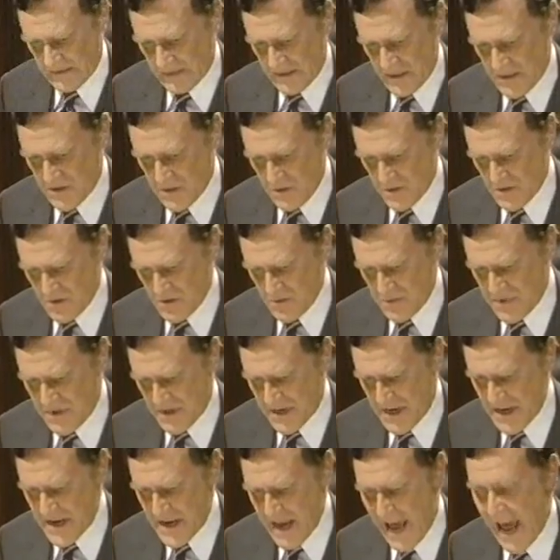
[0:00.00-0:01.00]
Well, it's all to do with
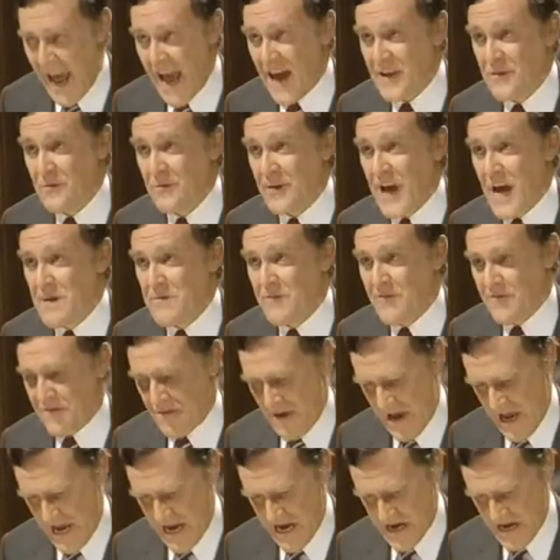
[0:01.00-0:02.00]
King Harold, I'm
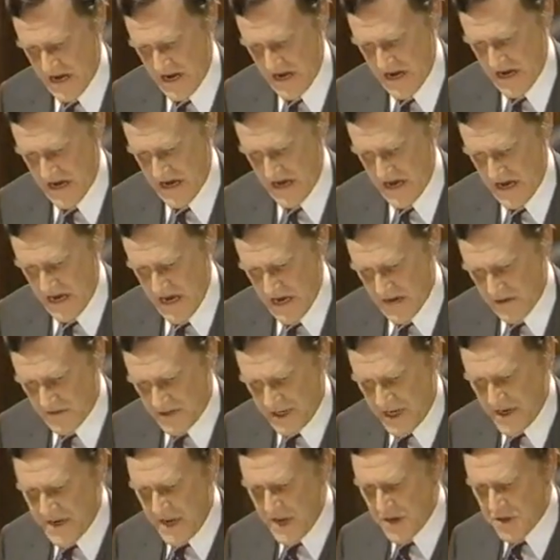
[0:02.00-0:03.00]
afraid. You
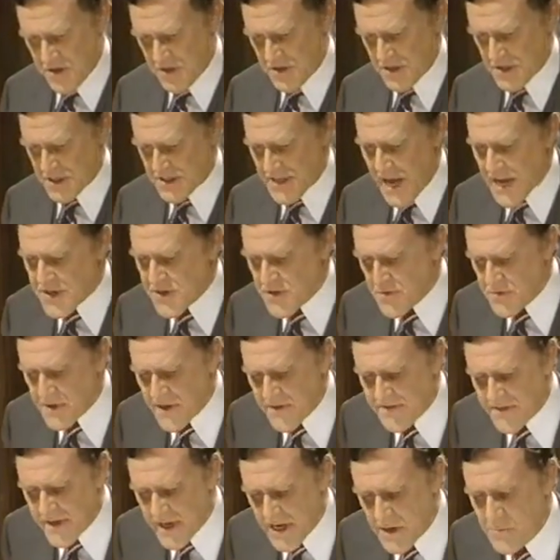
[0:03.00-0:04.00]
see, an ancient statute
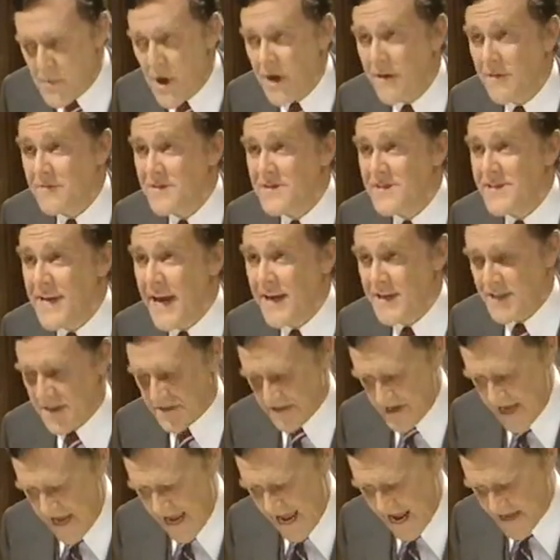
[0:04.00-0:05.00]
gives anyone of
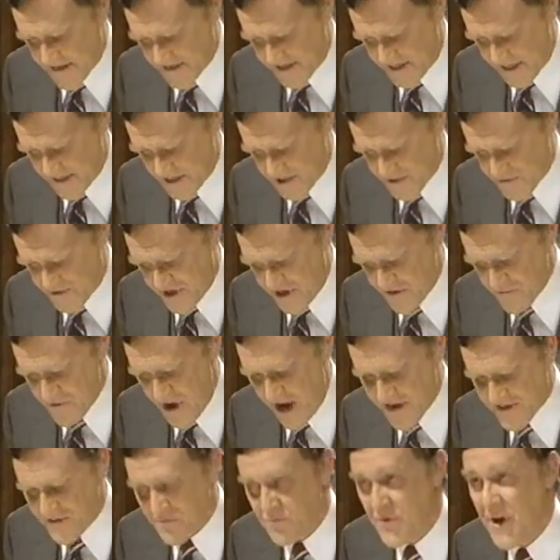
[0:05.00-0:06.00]
Saxon ancestry a
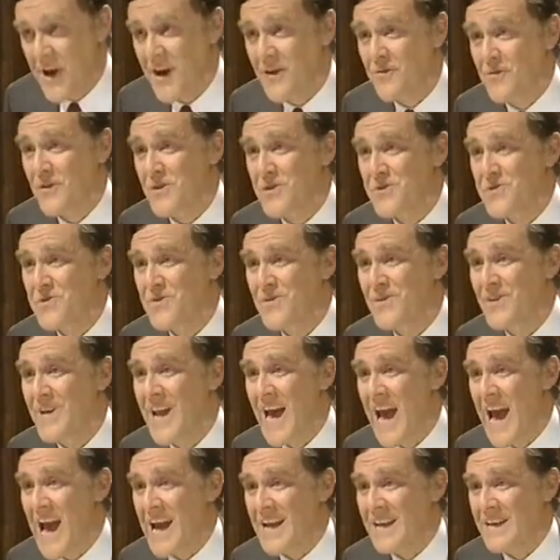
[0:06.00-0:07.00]
right of way across your
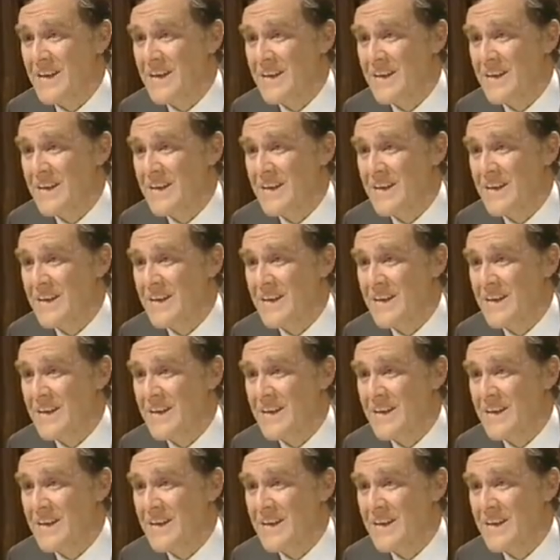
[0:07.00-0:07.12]
land.